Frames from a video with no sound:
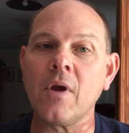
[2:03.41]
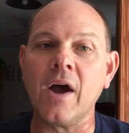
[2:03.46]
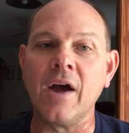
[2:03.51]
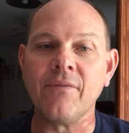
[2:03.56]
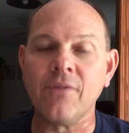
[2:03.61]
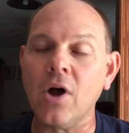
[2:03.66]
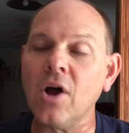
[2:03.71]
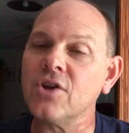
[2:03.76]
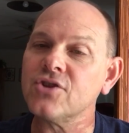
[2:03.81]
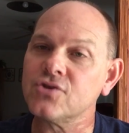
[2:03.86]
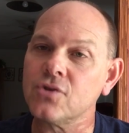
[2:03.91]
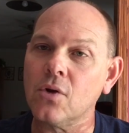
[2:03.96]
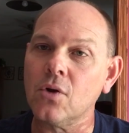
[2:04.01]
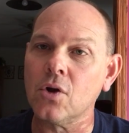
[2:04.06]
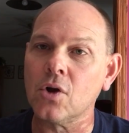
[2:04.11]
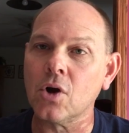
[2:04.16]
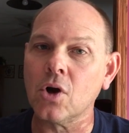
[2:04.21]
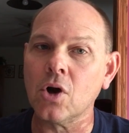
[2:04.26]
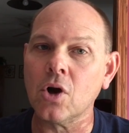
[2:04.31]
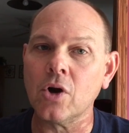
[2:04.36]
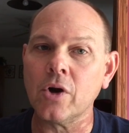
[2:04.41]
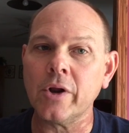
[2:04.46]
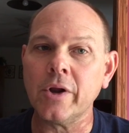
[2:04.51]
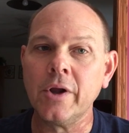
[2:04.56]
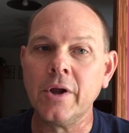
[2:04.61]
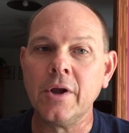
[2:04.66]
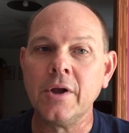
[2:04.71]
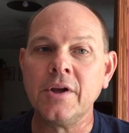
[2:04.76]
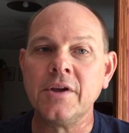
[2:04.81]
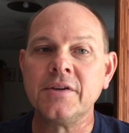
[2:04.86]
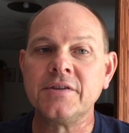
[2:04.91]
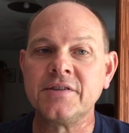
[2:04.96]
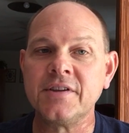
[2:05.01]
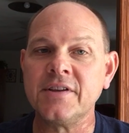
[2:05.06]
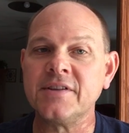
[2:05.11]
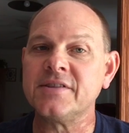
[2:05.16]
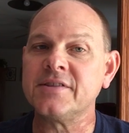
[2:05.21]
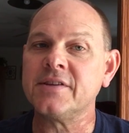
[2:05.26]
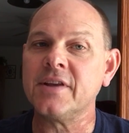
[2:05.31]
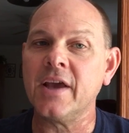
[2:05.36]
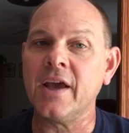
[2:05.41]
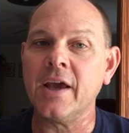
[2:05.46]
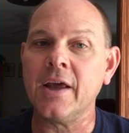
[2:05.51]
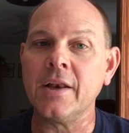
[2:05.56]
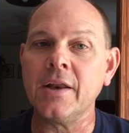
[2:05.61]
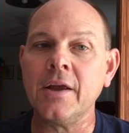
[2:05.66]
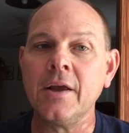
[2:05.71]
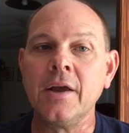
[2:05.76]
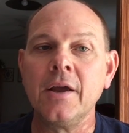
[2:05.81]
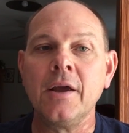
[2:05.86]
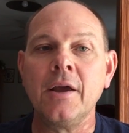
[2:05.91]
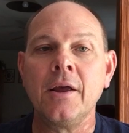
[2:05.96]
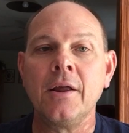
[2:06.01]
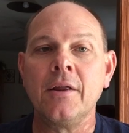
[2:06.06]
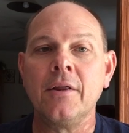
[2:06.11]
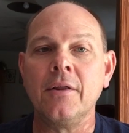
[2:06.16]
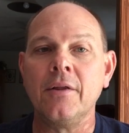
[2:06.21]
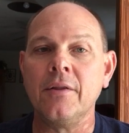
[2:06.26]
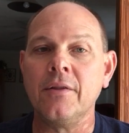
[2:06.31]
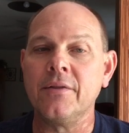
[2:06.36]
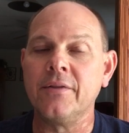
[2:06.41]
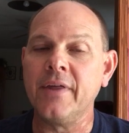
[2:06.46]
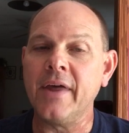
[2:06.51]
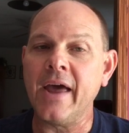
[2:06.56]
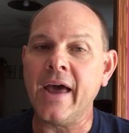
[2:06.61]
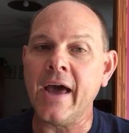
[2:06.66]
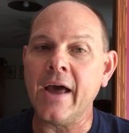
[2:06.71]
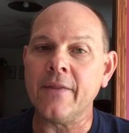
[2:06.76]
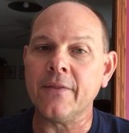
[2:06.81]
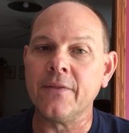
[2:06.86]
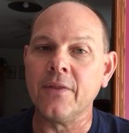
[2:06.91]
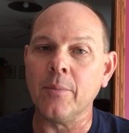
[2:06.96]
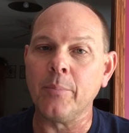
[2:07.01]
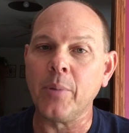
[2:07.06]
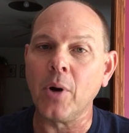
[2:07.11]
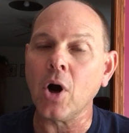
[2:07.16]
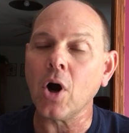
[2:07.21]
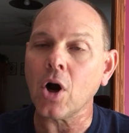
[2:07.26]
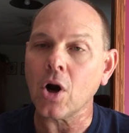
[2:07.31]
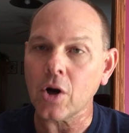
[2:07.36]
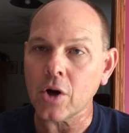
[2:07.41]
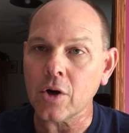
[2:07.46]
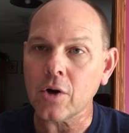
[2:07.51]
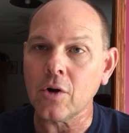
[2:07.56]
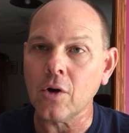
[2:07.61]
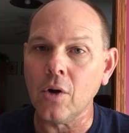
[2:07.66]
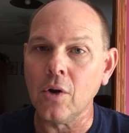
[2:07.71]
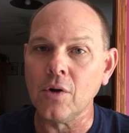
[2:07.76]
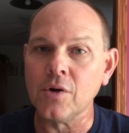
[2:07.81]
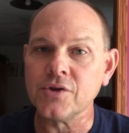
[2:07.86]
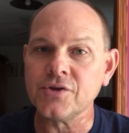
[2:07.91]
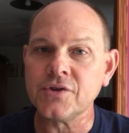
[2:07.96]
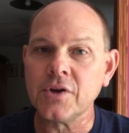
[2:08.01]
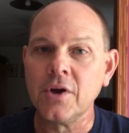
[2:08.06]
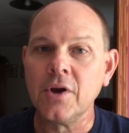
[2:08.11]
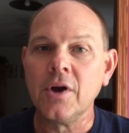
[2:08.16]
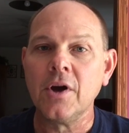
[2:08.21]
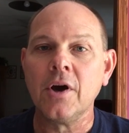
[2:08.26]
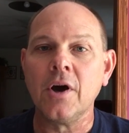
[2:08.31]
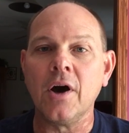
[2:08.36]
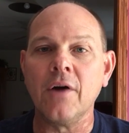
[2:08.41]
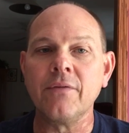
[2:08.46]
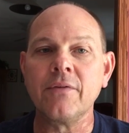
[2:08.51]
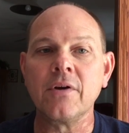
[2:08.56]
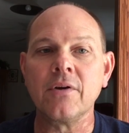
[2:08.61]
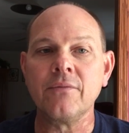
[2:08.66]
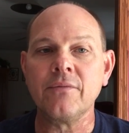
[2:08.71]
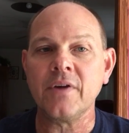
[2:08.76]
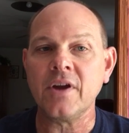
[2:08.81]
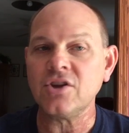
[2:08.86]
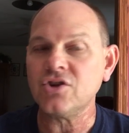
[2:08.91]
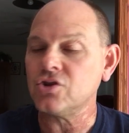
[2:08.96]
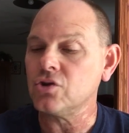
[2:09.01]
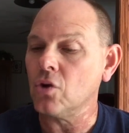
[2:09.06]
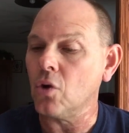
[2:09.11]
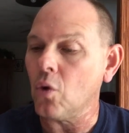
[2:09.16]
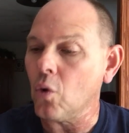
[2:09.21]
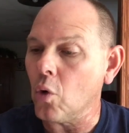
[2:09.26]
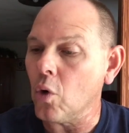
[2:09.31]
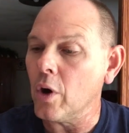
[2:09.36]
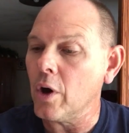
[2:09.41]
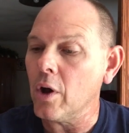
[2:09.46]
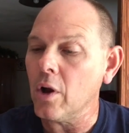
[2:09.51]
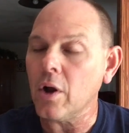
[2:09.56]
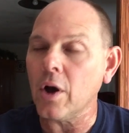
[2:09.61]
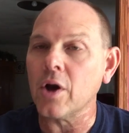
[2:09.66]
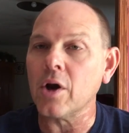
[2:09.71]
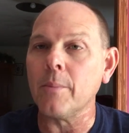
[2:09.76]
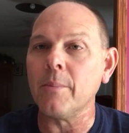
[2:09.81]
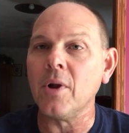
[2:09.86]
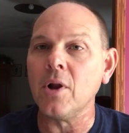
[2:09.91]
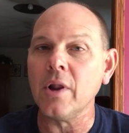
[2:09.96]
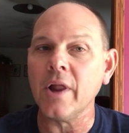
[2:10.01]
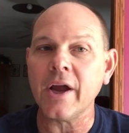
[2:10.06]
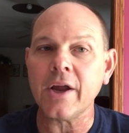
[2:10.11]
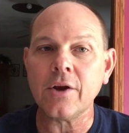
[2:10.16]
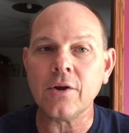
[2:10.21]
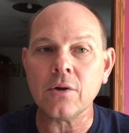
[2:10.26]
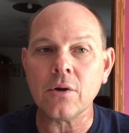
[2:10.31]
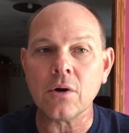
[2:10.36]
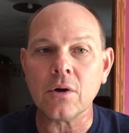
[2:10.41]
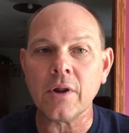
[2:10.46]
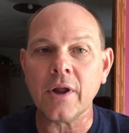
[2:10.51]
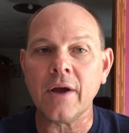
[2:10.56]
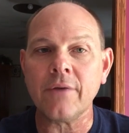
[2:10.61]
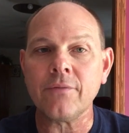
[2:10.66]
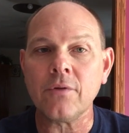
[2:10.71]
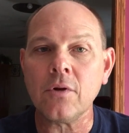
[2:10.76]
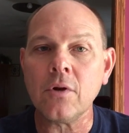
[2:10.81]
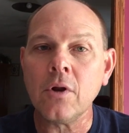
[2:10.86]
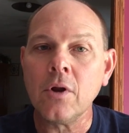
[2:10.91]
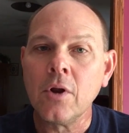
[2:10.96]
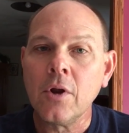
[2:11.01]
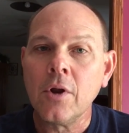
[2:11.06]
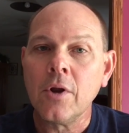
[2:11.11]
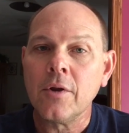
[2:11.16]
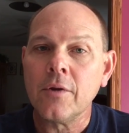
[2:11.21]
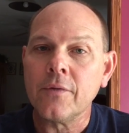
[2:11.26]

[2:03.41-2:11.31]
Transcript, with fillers: I've also learned since then that the particles of conventional oil on a molecular level,